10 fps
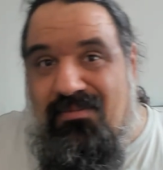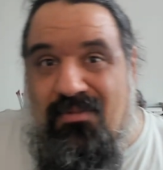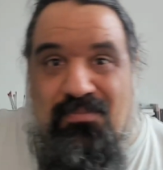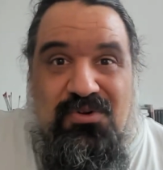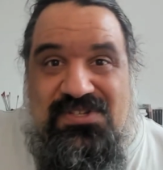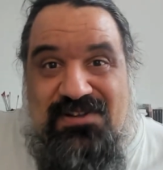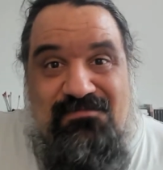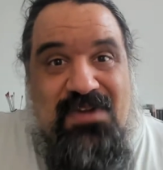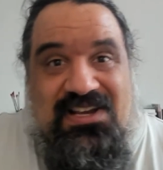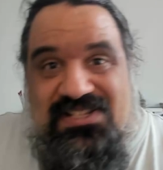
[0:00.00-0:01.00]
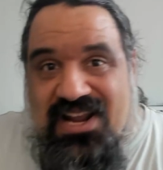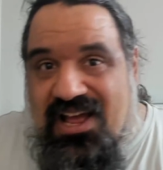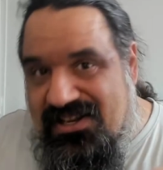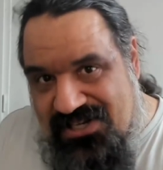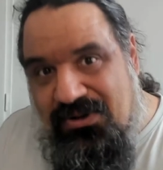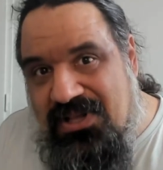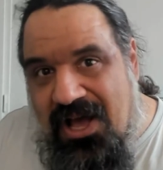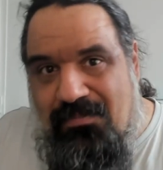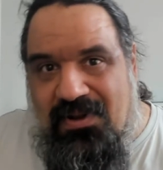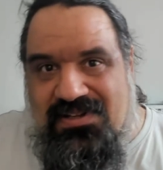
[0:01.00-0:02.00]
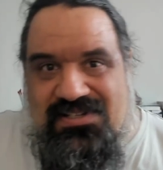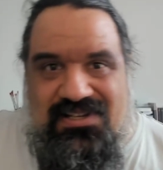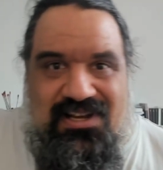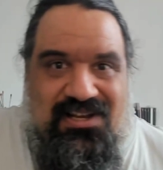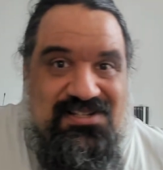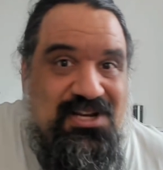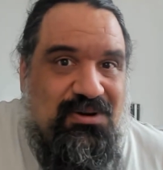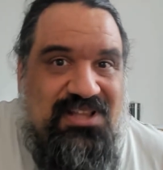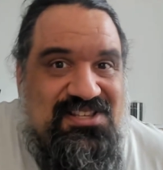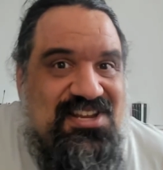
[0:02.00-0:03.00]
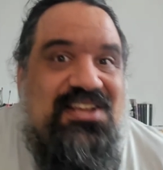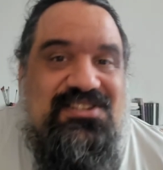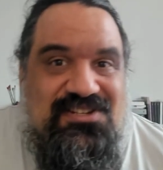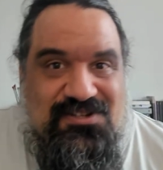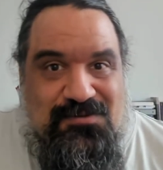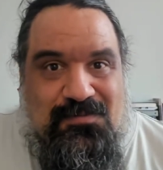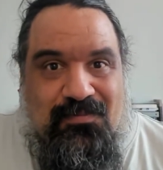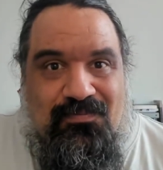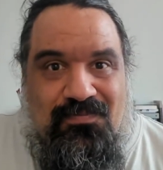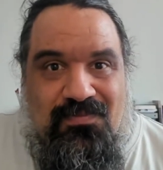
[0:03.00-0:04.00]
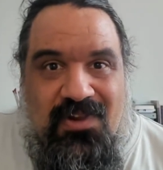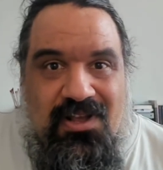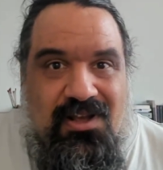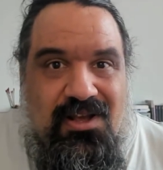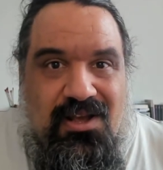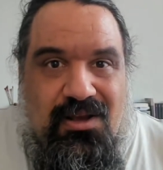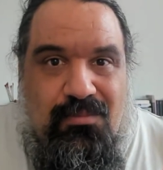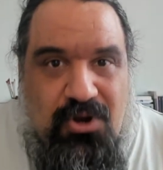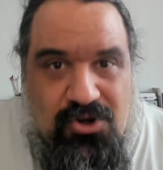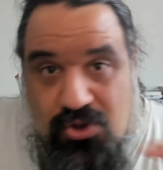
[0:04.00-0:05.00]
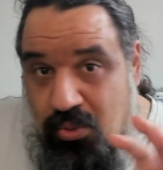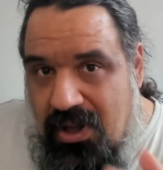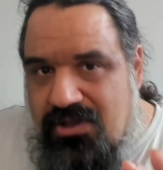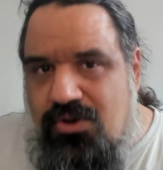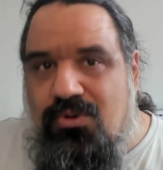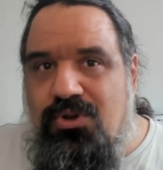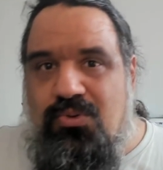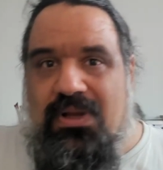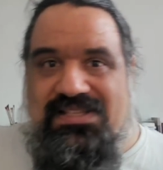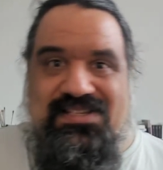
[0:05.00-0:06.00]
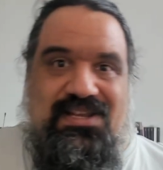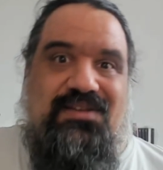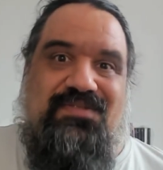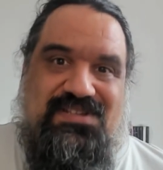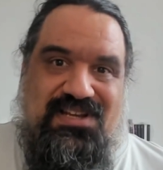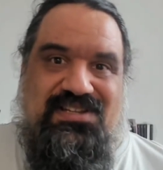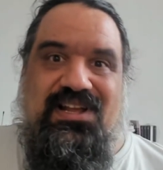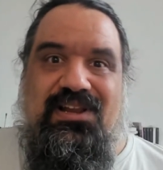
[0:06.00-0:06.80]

put some extra, and see what happens, see what changes. Because what you want to achieve essentially,